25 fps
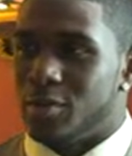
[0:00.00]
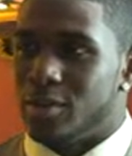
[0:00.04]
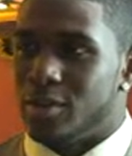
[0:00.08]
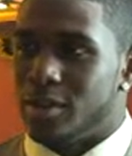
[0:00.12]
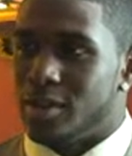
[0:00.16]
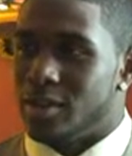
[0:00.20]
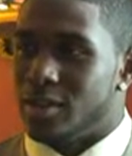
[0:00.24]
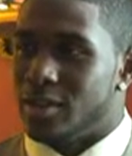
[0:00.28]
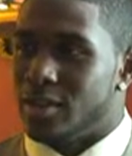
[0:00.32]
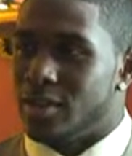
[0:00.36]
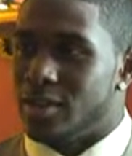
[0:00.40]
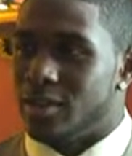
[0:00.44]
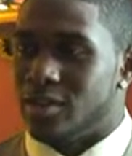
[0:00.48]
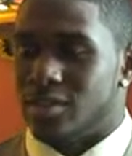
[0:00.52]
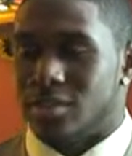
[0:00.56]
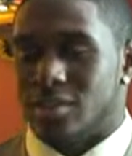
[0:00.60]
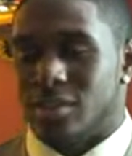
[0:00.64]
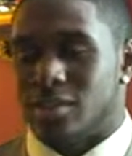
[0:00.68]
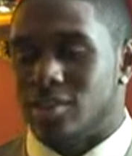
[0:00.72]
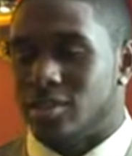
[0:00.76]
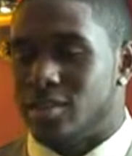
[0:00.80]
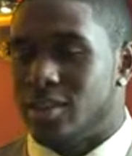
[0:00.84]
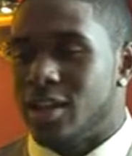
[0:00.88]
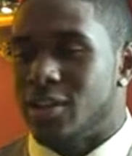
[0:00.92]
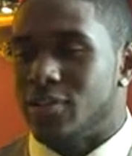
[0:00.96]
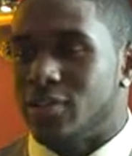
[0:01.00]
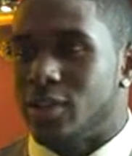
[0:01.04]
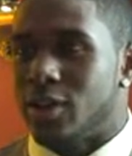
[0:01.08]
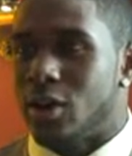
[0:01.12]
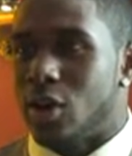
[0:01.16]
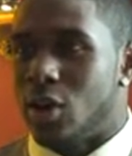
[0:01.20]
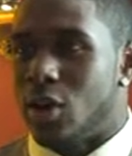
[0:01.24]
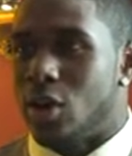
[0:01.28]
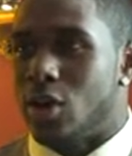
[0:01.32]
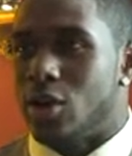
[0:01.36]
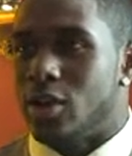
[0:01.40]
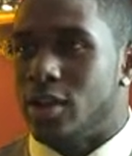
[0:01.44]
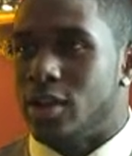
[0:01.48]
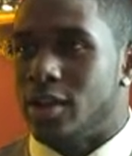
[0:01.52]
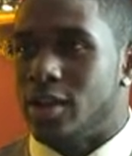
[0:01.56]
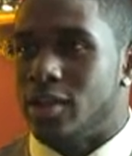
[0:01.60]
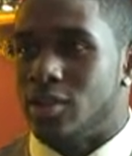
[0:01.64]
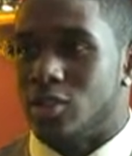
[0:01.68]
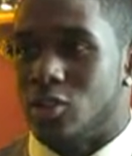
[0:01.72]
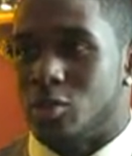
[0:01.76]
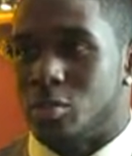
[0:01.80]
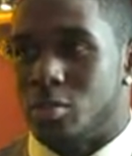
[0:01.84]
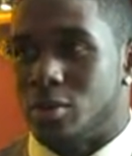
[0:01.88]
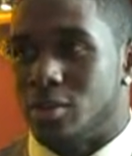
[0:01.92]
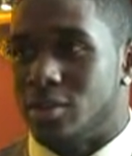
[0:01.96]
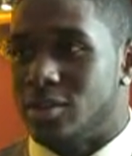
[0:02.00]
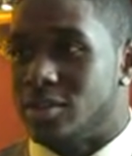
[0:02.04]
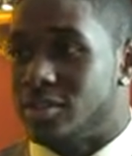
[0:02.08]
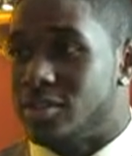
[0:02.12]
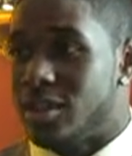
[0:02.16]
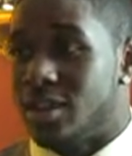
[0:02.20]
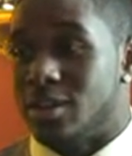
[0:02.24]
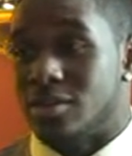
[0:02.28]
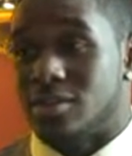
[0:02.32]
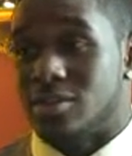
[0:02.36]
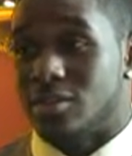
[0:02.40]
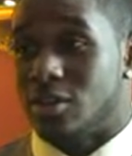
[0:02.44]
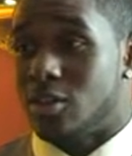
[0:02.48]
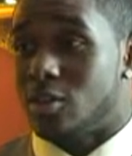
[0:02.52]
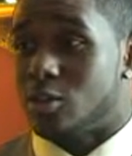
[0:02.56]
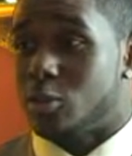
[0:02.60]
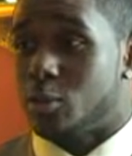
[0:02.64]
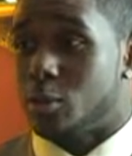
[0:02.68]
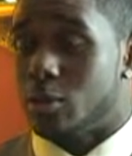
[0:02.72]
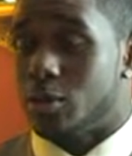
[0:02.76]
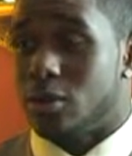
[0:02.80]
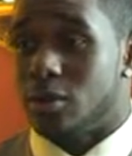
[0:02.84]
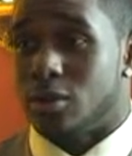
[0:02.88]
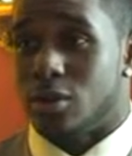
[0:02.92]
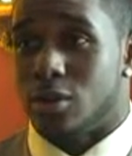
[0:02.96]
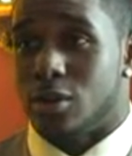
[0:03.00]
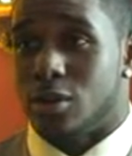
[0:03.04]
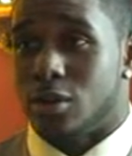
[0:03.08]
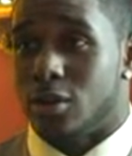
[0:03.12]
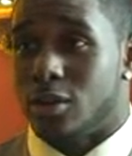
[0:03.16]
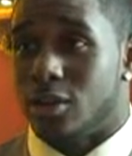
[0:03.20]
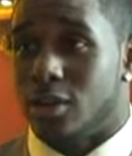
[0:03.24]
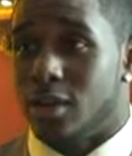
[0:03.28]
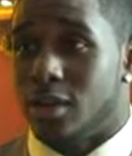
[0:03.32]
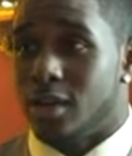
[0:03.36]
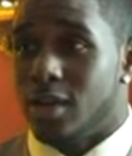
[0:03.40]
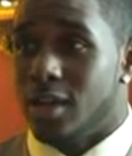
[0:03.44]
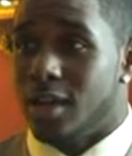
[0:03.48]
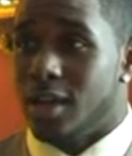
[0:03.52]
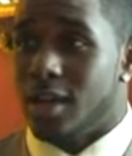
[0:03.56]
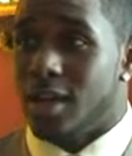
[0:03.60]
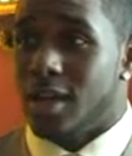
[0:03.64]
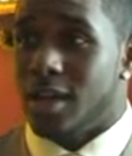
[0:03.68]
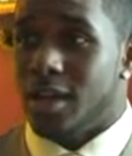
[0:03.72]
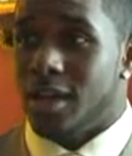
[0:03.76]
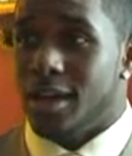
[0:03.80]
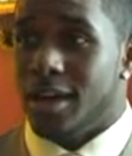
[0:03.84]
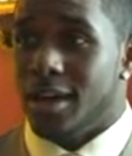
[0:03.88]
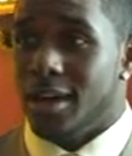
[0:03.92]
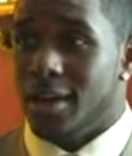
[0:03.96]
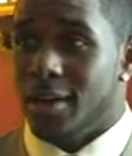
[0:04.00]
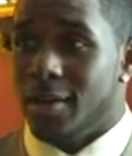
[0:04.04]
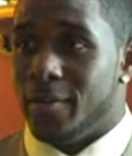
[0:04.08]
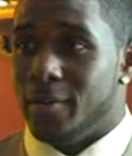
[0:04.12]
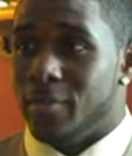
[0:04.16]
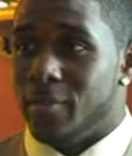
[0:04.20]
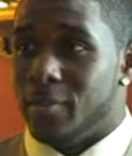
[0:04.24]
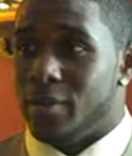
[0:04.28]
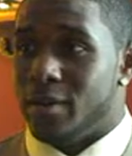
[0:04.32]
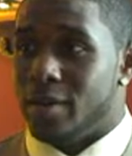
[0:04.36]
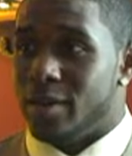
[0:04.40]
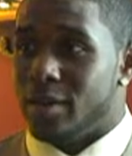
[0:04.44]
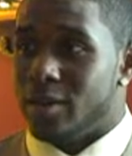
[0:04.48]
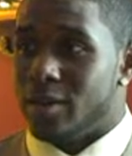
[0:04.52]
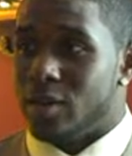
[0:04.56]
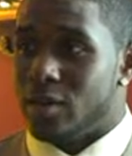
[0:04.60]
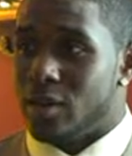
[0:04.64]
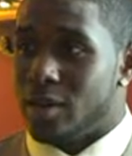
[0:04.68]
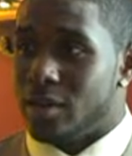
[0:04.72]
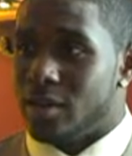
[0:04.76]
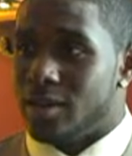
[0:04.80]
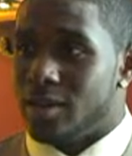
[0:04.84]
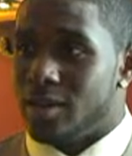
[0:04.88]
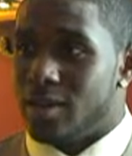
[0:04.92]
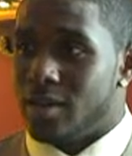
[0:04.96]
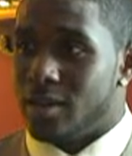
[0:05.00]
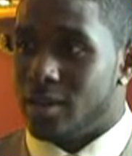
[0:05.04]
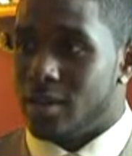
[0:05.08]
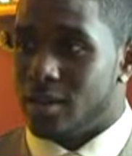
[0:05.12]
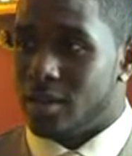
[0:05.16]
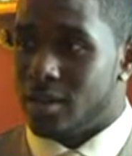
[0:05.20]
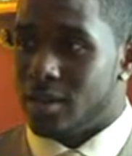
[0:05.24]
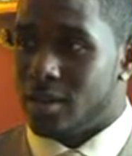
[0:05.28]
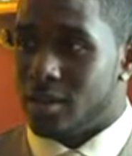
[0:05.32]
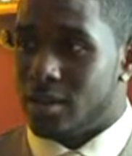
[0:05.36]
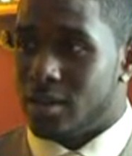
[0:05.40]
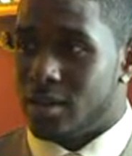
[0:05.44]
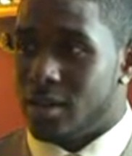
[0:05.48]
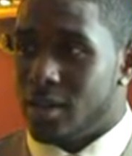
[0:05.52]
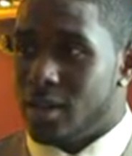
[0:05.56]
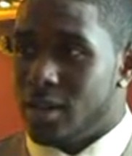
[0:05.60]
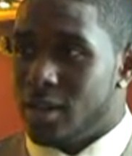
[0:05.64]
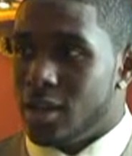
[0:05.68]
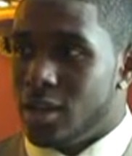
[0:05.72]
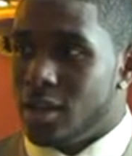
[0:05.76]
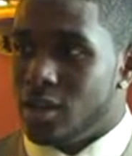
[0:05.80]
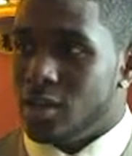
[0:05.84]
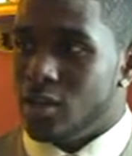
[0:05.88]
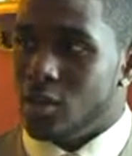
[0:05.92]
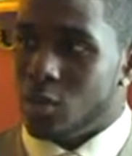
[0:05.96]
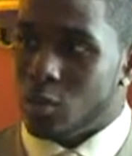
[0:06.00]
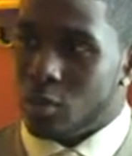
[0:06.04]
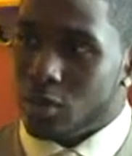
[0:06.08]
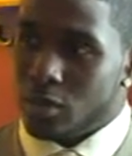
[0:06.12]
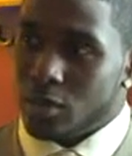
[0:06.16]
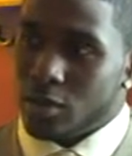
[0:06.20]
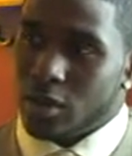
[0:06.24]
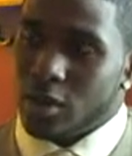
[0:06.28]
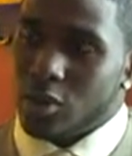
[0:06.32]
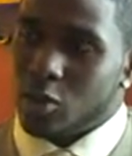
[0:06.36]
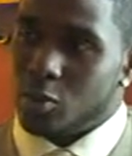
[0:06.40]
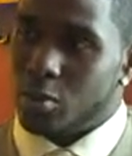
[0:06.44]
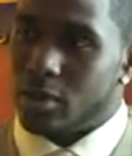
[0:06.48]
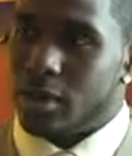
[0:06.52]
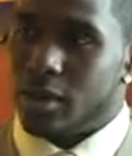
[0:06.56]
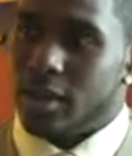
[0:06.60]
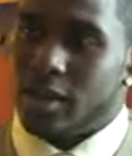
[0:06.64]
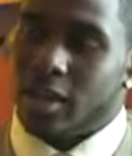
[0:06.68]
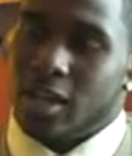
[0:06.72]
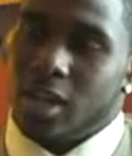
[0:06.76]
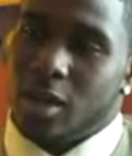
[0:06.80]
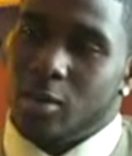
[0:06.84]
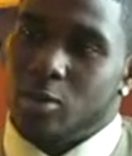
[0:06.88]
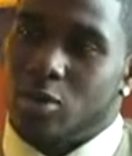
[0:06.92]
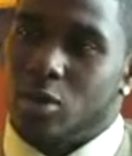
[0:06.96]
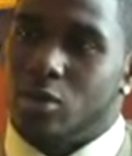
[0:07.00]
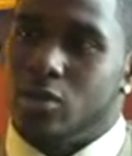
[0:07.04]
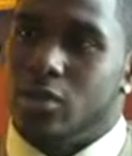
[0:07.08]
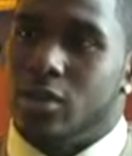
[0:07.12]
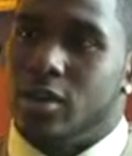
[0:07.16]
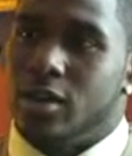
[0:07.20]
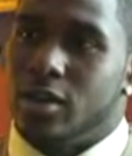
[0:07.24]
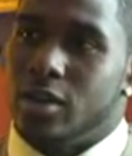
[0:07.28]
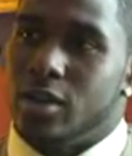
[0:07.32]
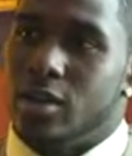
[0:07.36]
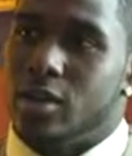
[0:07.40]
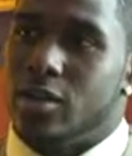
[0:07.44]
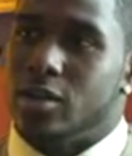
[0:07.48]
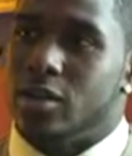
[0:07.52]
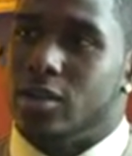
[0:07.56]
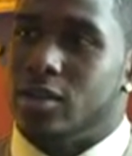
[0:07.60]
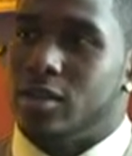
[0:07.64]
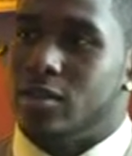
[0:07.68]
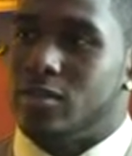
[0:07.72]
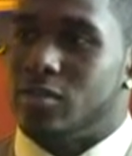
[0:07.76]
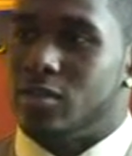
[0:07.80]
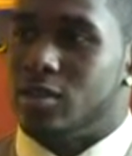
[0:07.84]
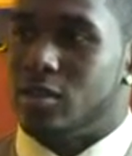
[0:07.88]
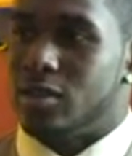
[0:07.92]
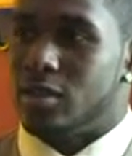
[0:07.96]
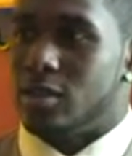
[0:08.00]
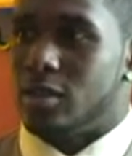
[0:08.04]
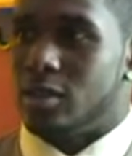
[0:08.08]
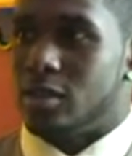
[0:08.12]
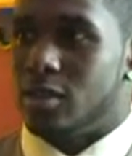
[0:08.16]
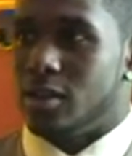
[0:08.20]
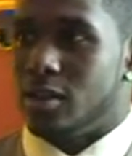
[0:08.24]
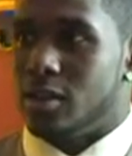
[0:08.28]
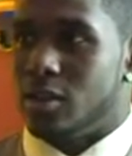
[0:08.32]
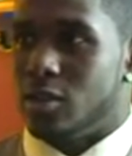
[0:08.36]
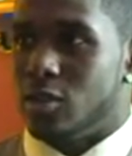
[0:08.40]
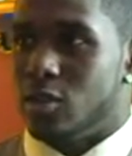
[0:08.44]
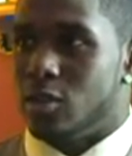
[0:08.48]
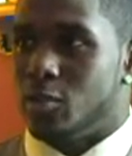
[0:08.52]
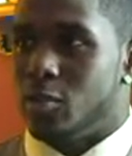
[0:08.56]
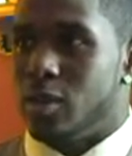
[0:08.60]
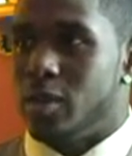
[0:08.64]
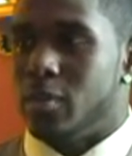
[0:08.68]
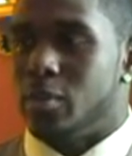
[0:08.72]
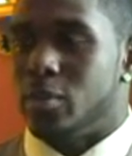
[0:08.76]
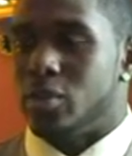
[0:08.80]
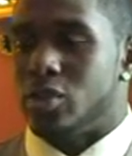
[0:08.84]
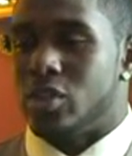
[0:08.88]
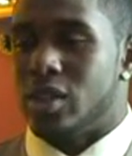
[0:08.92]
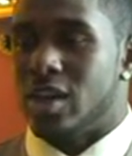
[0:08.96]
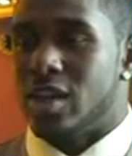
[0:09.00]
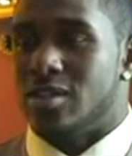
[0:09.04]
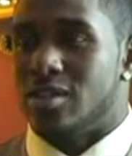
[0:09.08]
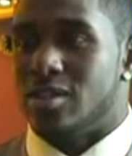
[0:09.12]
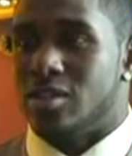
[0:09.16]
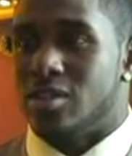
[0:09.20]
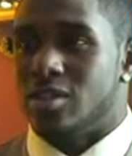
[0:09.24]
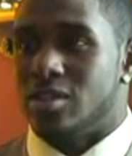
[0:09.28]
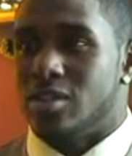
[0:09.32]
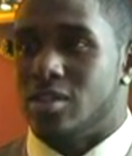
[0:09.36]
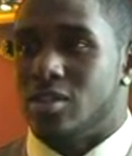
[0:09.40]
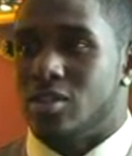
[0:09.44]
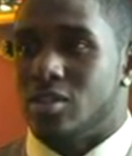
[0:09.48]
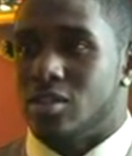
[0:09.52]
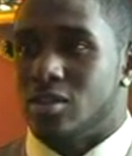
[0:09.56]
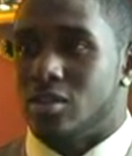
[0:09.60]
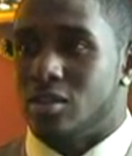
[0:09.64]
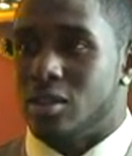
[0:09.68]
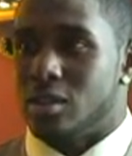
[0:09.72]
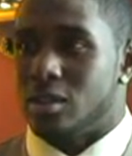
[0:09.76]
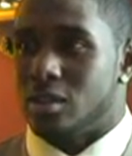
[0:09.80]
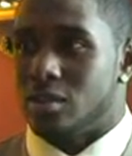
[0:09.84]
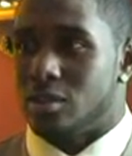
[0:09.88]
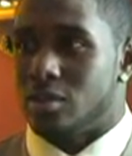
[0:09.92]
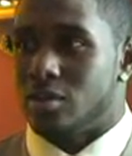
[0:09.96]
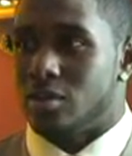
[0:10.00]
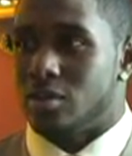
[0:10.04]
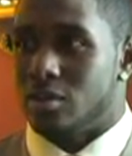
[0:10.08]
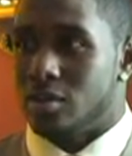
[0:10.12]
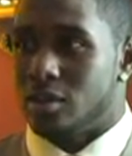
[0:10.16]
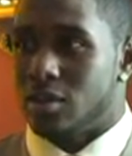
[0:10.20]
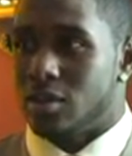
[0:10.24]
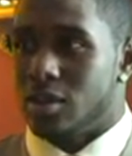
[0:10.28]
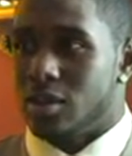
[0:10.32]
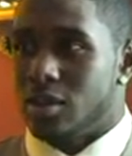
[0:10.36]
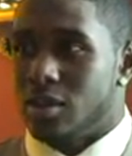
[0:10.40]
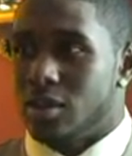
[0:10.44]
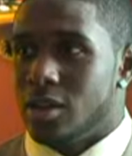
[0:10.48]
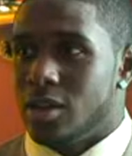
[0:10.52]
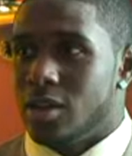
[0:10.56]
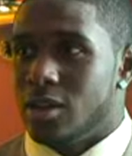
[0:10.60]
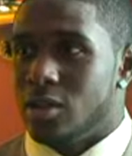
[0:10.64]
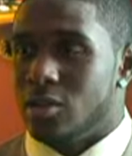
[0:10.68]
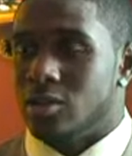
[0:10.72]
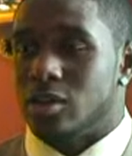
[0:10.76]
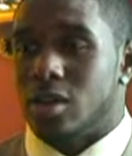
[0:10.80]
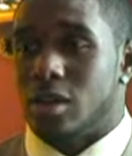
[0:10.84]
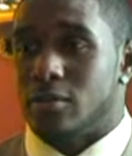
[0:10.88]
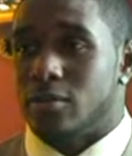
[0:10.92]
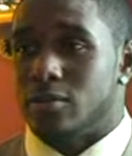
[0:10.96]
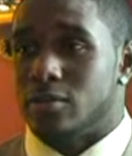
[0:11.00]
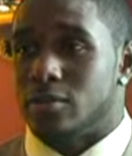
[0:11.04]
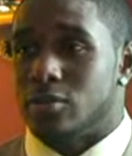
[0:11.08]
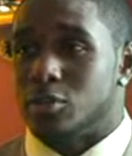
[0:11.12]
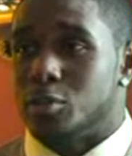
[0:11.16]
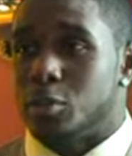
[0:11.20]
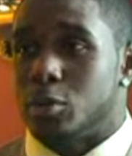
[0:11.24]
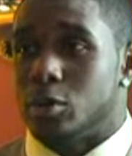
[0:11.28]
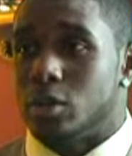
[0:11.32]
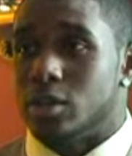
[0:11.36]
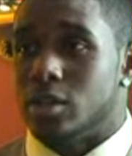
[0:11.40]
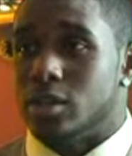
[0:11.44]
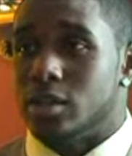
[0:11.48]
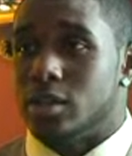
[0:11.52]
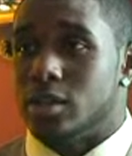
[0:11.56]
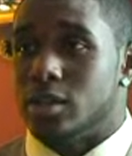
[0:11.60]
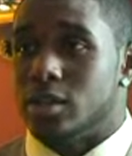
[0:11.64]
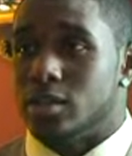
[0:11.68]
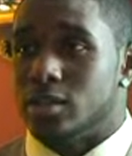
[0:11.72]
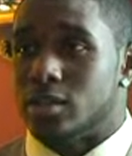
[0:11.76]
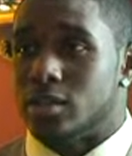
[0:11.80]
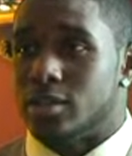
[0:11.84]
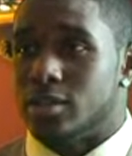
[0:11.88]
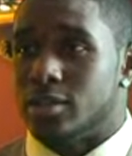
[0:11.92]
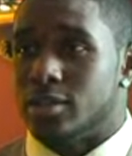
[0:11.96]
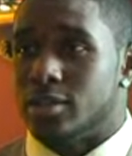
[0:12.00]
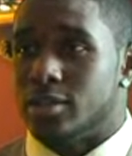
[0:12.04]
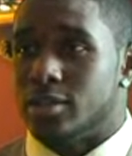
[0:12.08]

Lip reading: But, you know, it's definitely a hard hitting sport. It's not a soft sport at all. But, you know, I think you know, with us playing games over here, it gives the, you know, the people a chance to see just how, you know, tough of a sport it is.